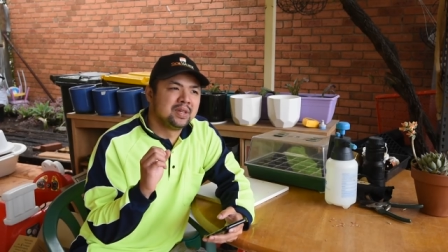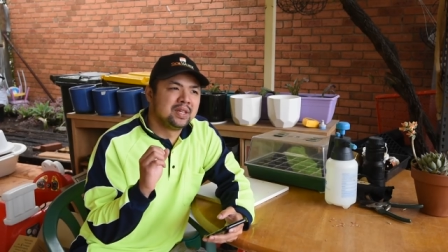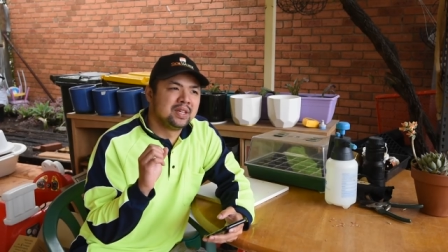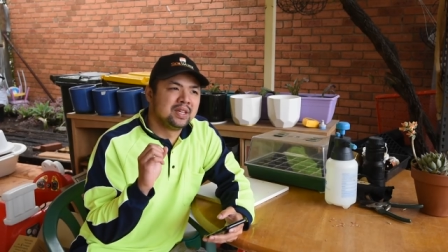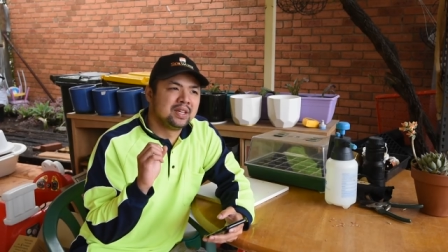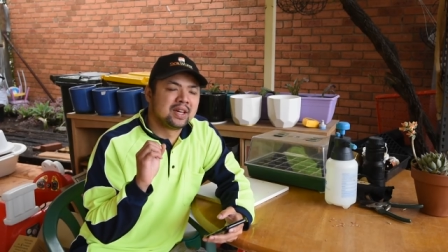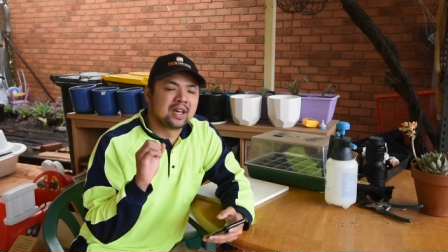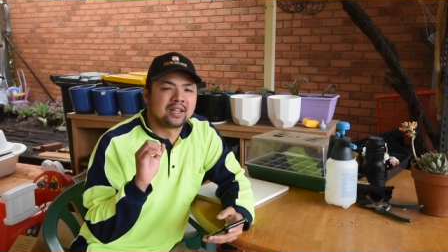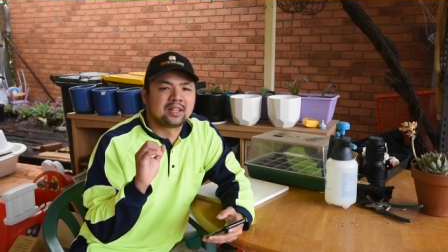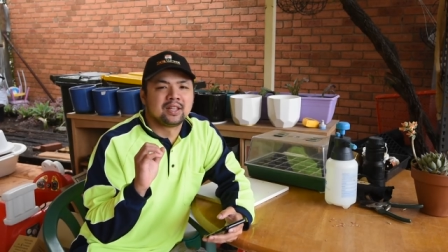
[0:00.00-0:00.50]

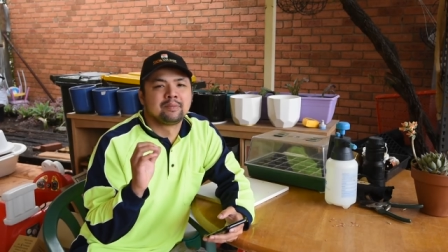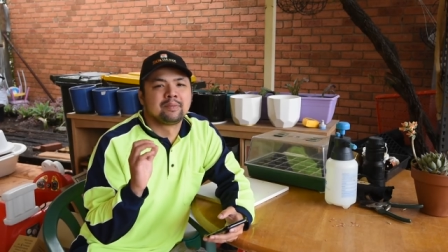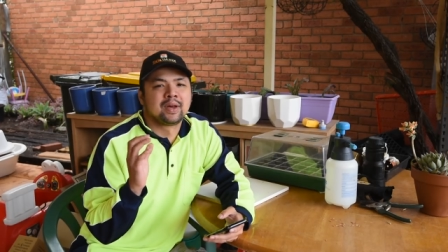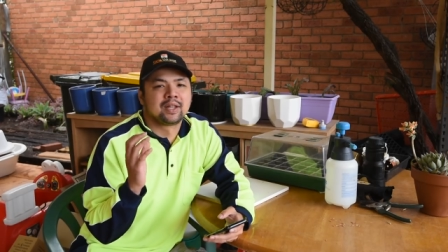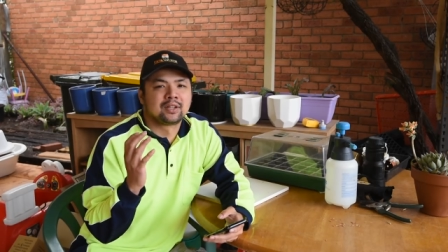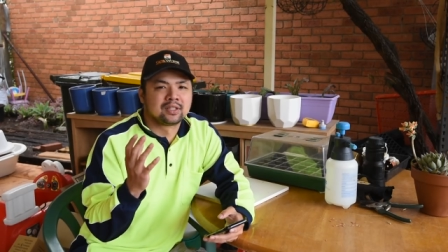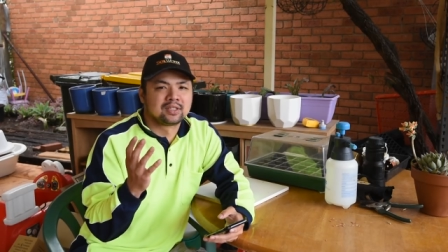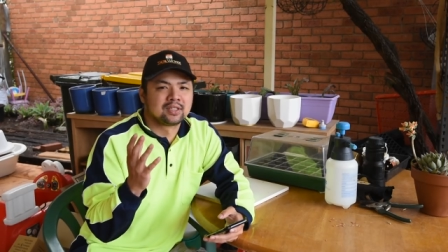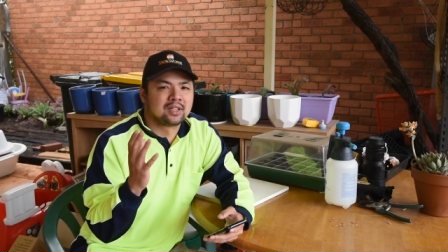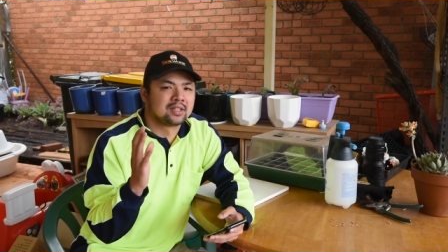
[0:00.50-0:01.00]
be getting
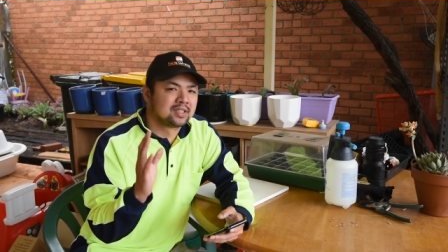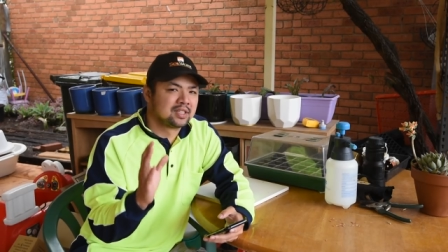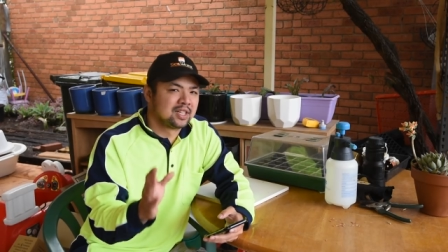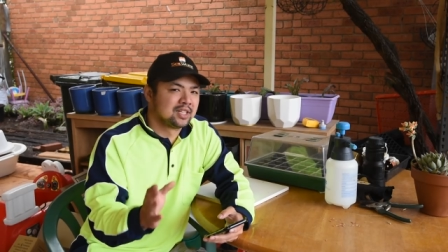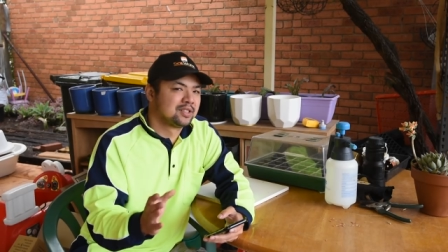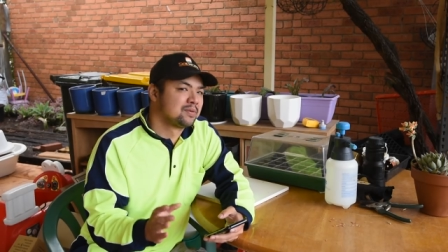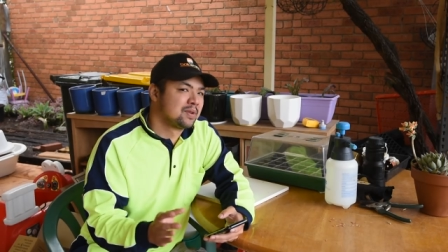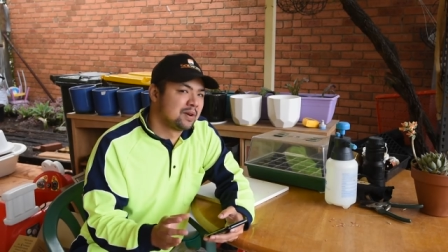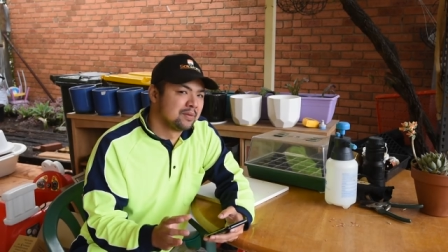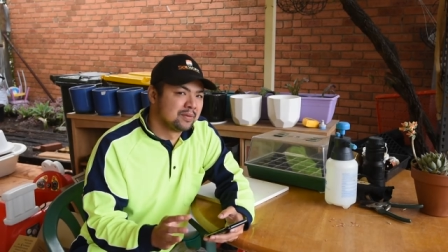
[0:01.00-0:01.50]
better
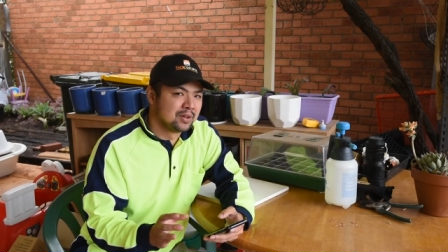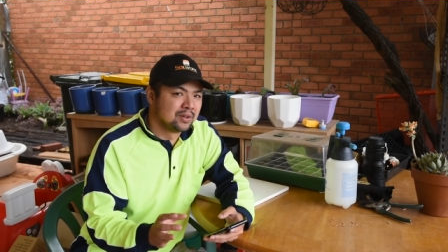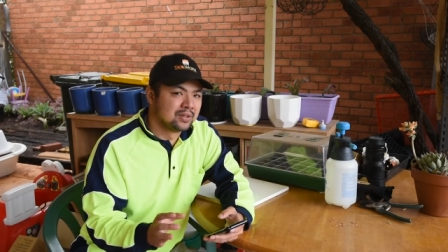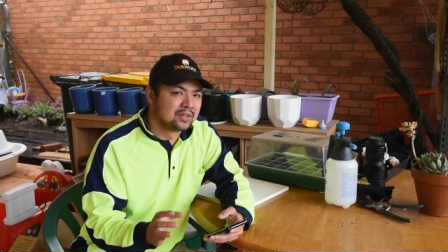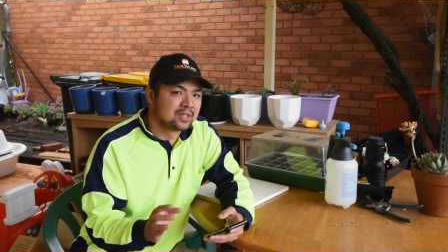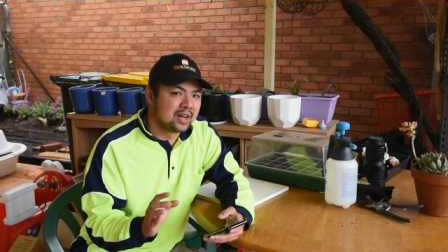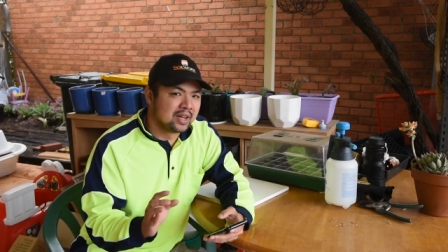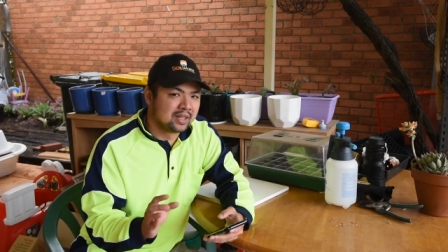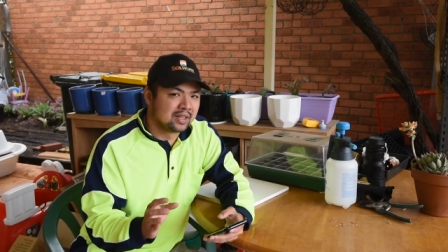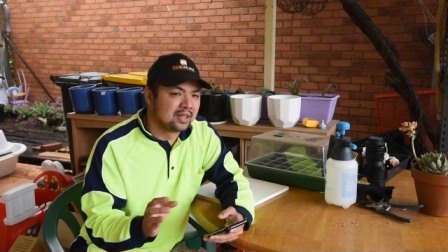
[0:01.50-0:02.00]
success from
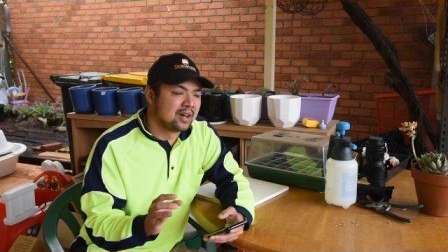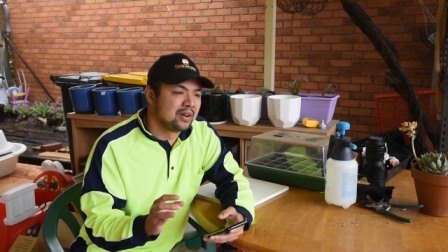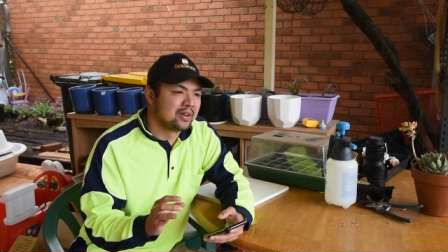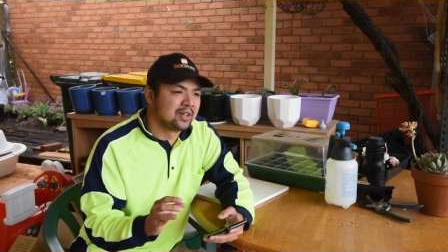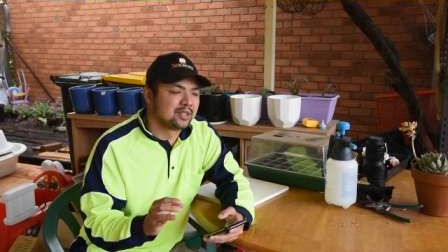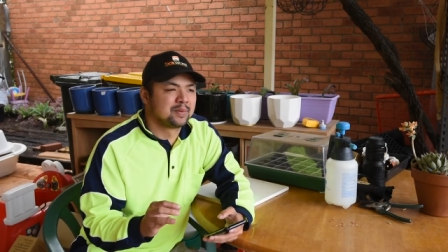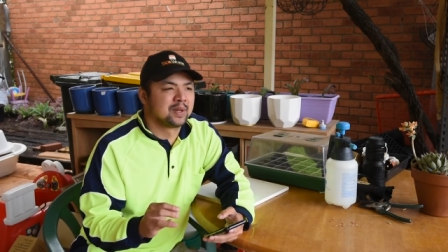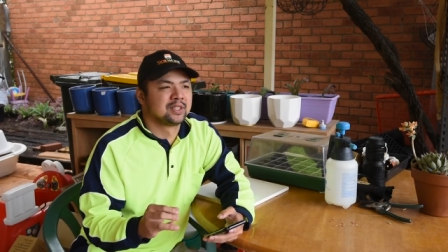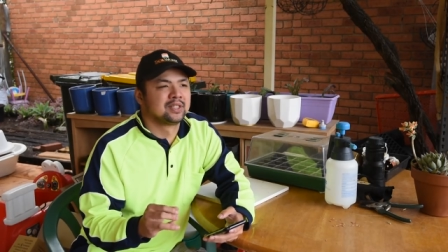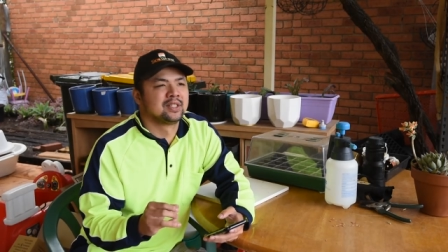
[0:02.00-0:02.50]
those right now,
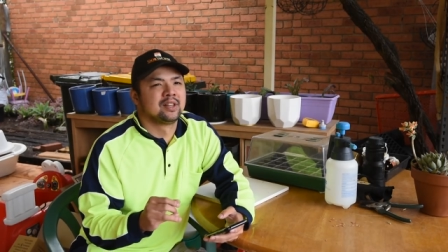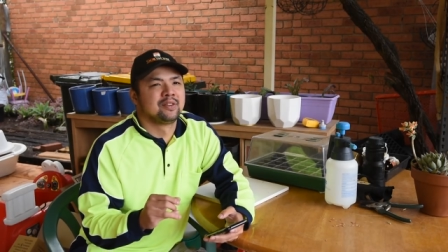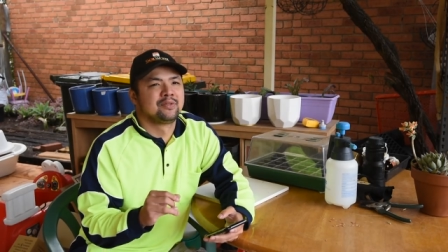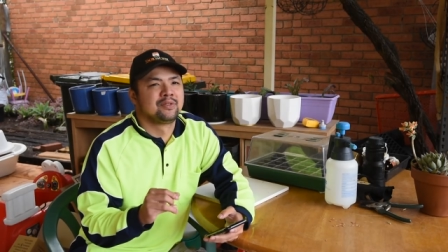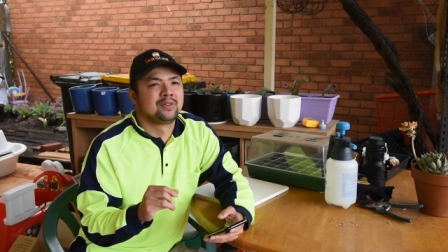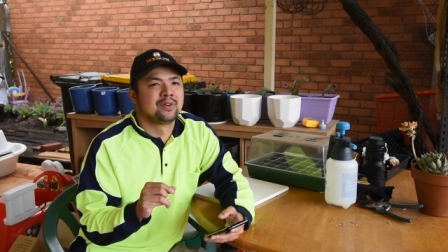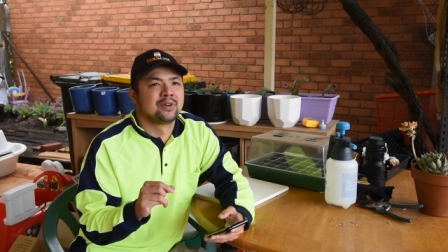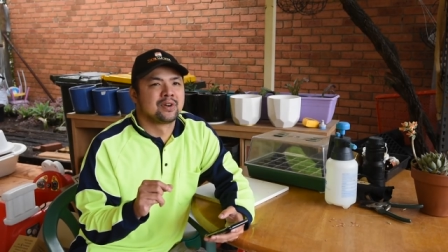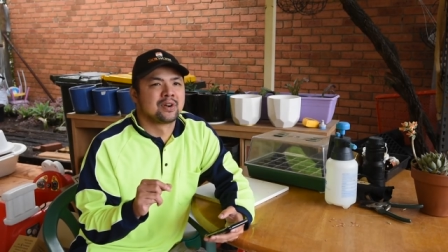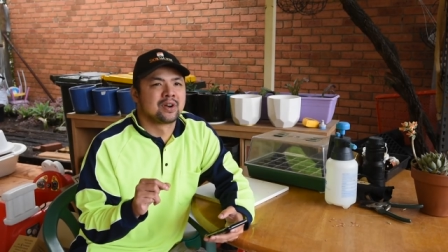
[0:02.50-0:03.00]
especially
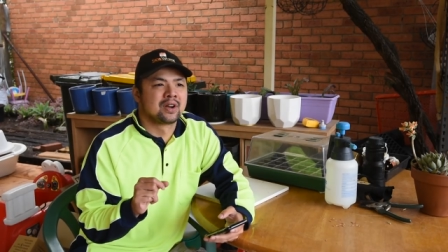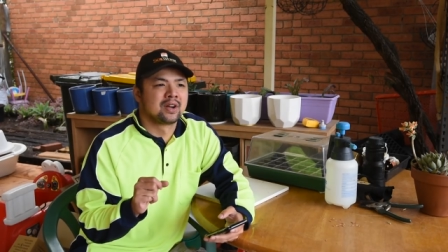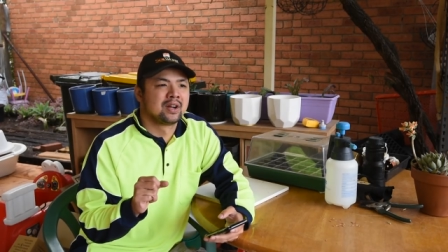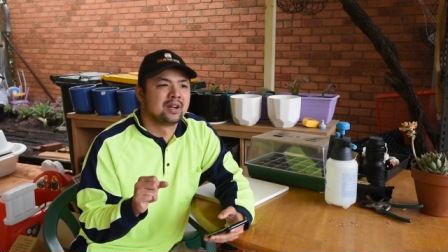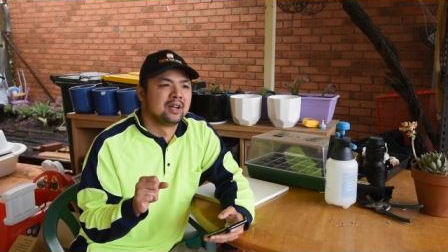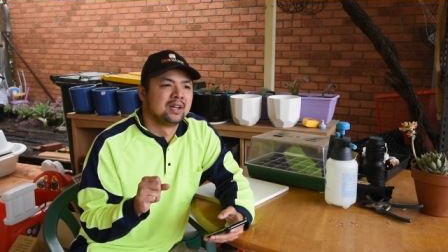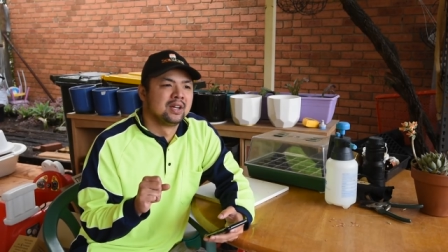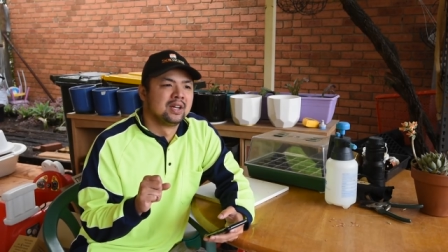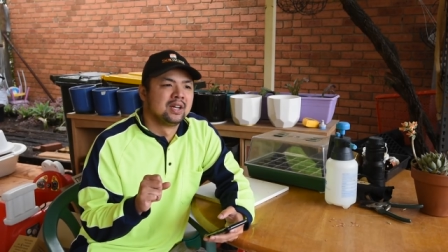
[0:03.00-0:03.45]
if you're